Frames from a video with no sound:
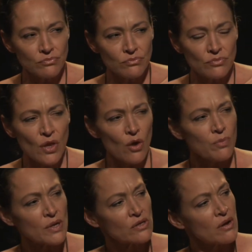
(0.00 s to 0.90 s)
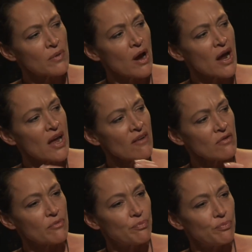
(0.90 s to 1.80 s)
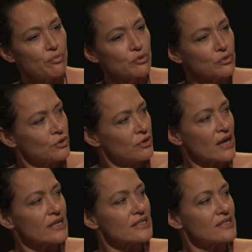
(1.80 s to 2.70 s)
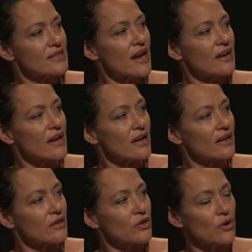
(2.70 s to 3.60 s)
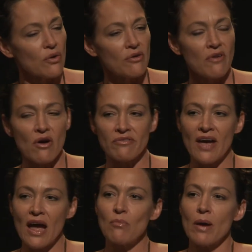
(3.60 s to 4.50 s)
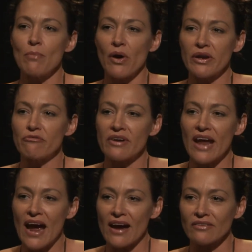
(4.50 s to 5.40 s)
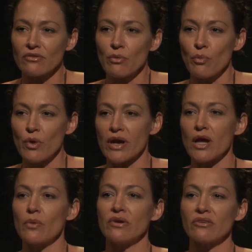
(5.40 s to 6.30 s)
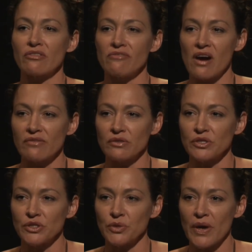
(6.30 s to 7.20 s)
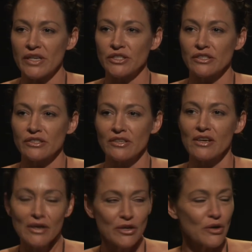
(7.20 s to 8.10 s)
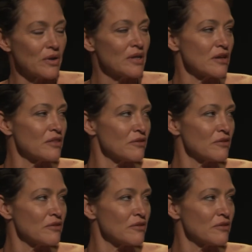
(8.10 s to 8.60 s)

No, because I have a good understanding, you know, of how my body reacts when I go into survival situations, you know, in the